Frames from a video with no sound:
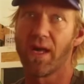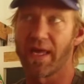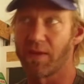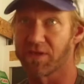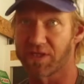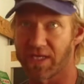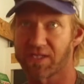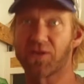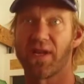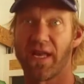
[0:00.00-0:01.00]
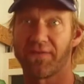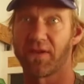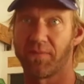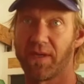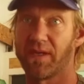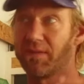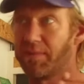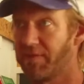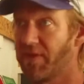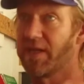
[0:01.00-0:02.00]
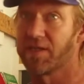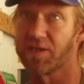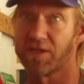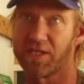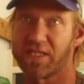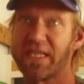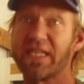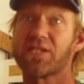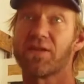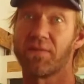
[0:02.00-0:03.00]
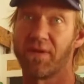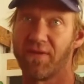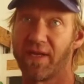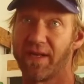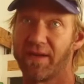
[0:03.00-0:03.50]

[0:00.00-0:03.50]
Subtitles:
He was just to the left of the pavilion, so just east of the pavilion.